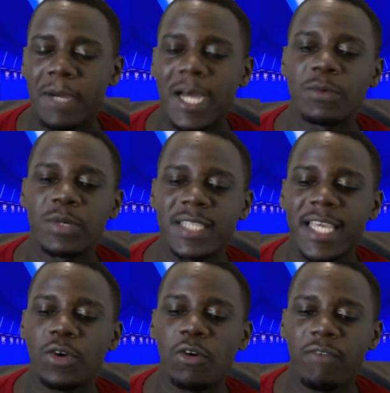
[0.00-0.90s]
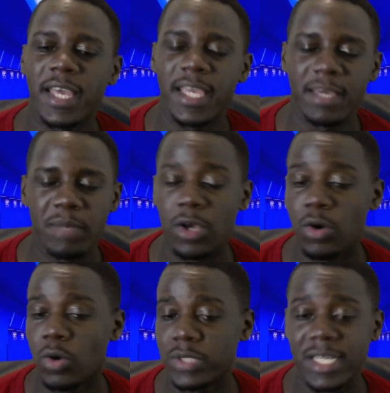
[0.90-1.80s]
And will they offer him?
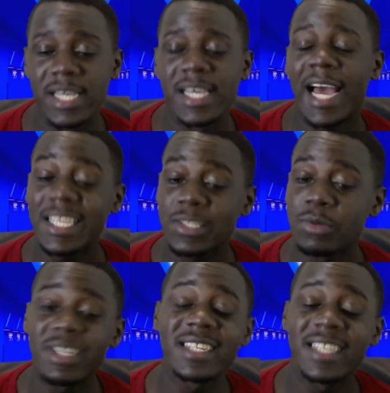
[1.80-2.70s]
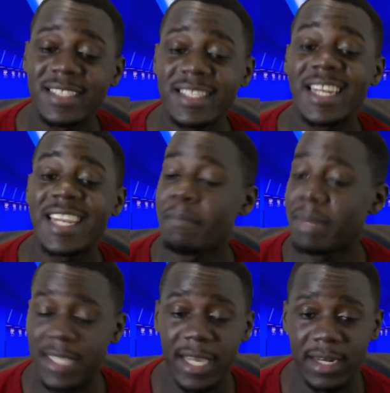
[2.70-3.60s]
Because Arsenal really needs a
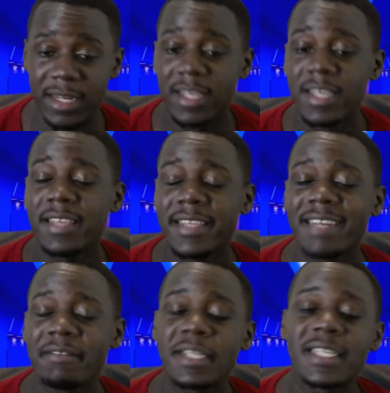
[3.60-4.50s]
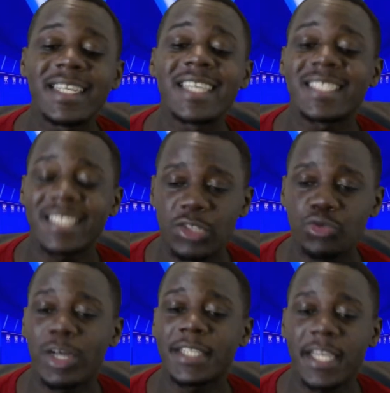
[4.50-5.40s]
number 10. They really need a
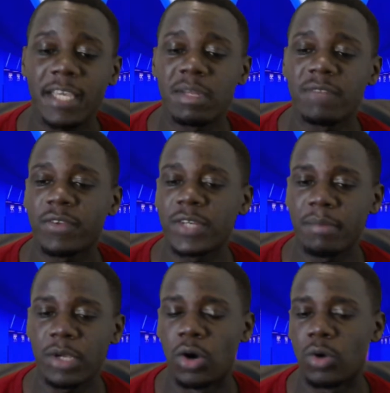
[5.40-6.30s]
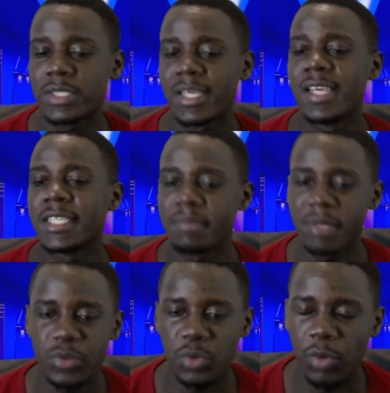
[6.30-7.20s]
central attacking midfielder, because
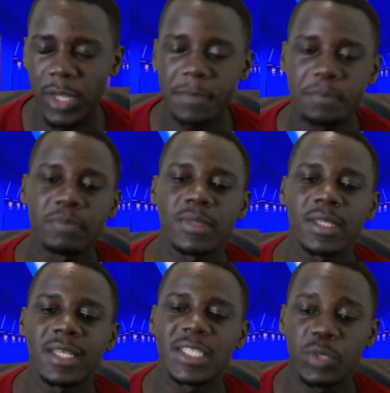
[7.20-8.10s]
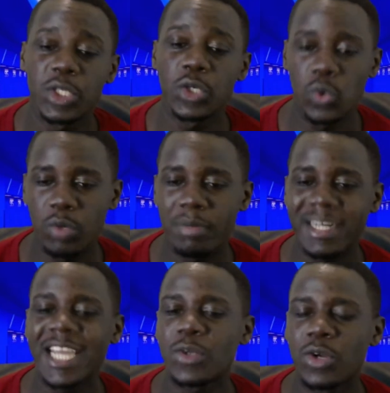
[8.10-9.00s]
Smith Rowe is really good, but
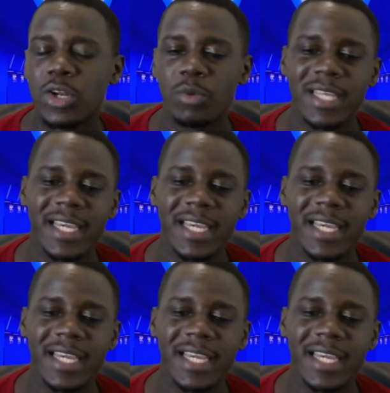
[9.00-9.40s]
I don't know whether